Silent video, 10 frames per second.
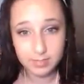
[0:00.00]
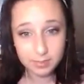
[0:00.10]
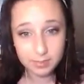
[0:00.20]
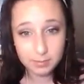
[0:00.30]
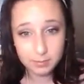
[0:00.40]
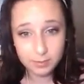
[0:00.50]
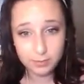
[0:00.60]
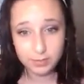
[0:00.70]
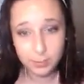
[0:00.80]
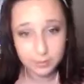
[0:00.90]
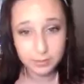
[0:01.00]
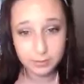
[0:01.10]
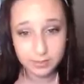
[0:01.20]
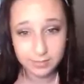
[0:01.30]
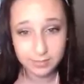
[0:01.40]
I'll come out with a new video
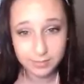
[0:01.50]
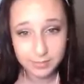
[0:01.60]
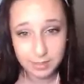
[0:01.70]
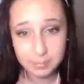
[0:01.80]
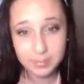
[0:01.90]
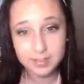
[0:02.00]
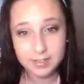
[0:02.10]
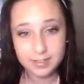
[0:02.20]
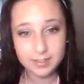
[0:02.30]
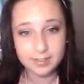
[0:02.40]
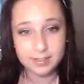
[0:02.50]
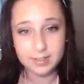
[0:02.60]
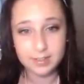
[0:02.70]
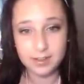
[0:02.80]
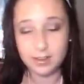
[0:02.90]
soon if I have
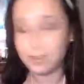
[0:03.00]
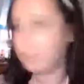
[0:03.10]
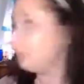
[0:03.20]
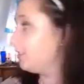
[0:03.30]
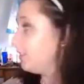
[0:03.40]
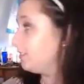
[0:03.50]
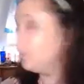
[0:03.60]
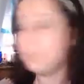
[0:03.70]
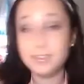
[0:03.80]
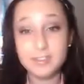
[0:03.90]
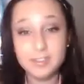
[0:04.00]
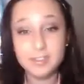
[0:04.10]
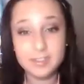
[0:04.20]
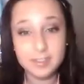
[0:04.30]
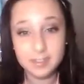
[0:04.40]
time.
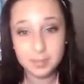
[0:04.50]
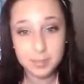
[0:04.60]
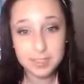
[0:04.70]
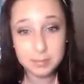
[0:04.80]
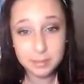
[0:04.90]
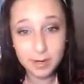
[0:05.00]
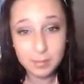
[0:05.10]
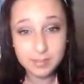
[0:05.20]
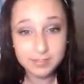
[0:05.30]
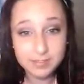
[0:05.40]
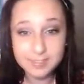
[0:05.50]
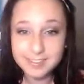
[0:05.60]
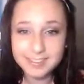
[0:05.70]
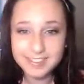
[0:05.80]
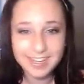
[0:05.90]
Please subscribe
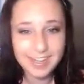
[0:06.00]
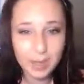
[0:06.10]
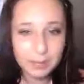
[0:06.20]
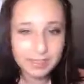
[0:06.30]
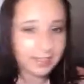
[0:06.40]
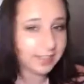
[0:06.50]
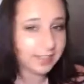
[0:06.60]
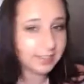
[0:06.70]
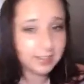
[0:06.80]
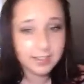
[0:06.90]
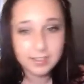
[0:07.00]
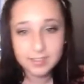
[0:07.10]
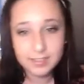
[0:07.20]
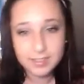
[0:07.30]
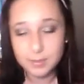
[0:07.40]
and comment and
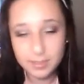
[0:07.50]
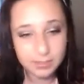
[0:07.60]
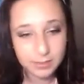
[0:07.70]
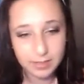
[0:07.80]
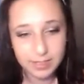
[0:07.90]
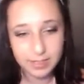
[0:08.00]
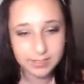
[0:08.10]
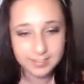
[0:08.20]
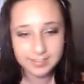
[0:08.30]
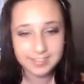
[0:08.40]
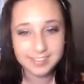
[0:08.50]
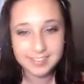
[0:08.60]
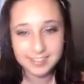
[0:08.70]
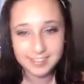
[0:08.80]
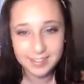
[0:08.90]
do whatever you'd like.
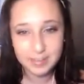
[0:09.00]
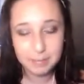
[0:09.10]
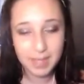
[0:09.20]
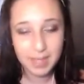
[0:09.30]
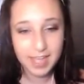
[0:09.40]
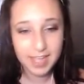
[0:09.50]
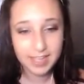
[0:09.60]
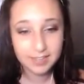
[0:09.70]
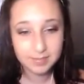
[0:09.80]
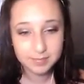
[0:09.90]
Bye.